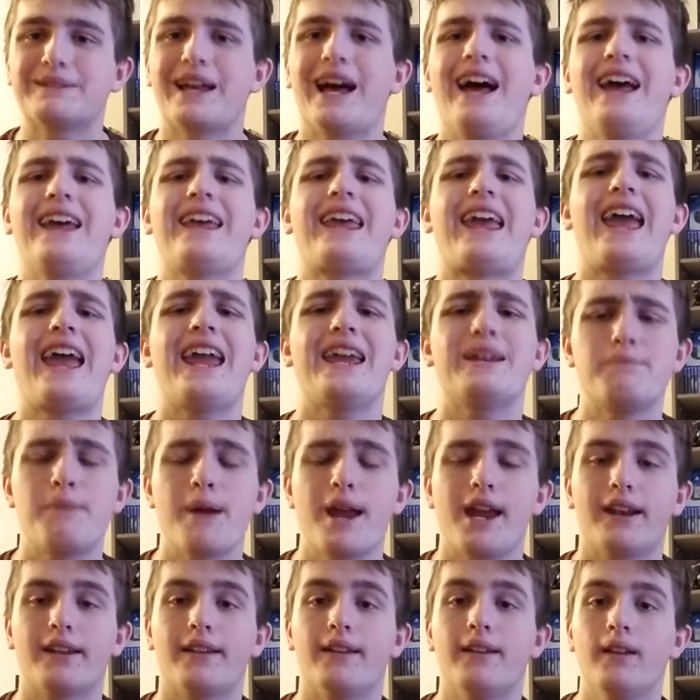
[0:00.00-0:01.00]
I hate
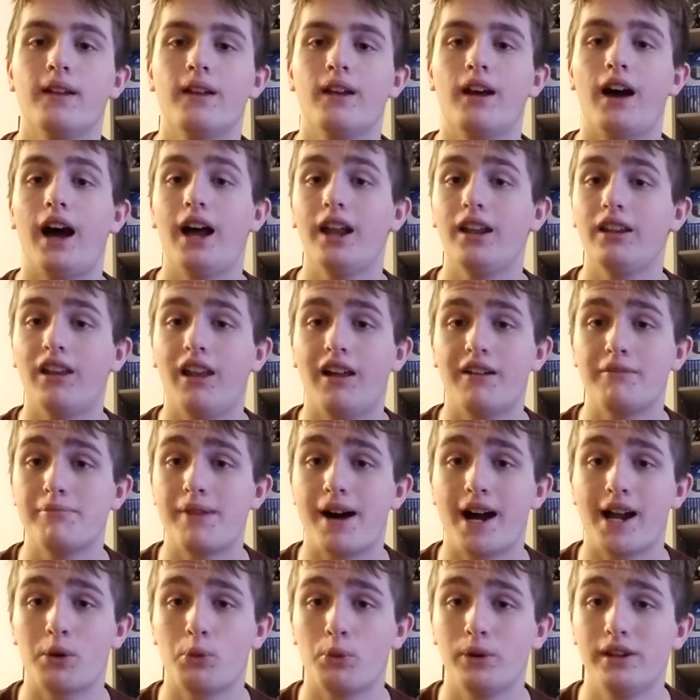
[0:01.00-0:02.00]
paying it. I love
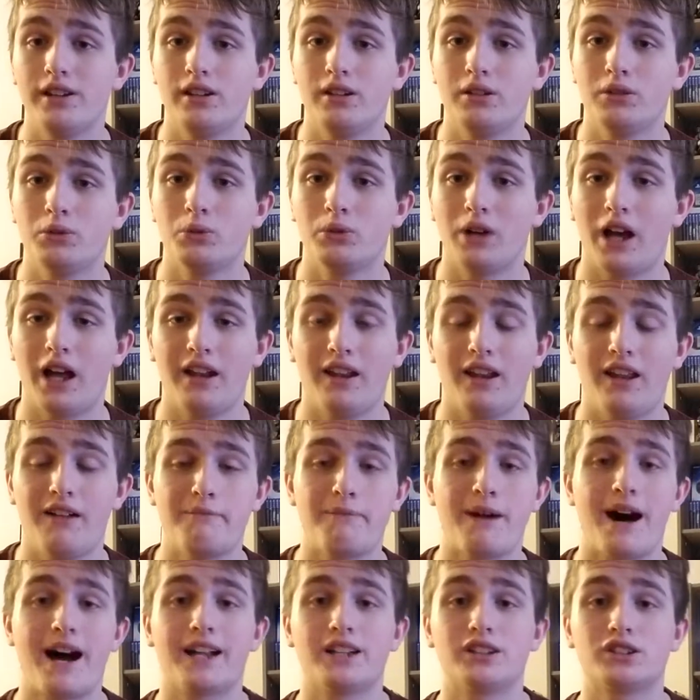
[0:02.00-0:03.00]

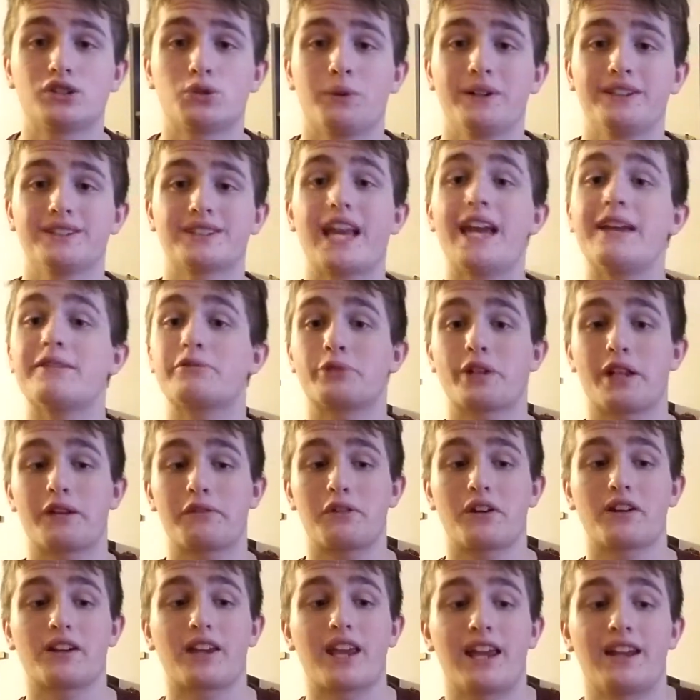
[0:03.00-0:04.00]
buying Switch games whenever
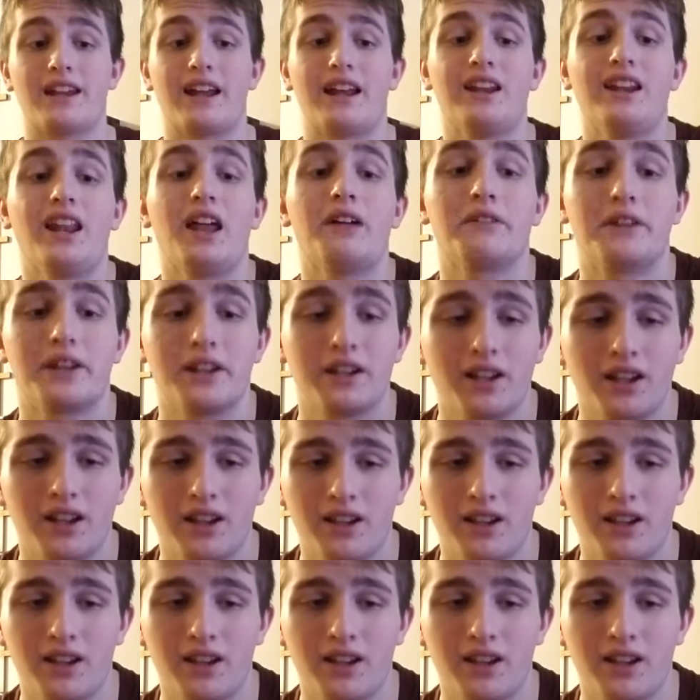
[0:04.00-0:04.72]
I can. I love it.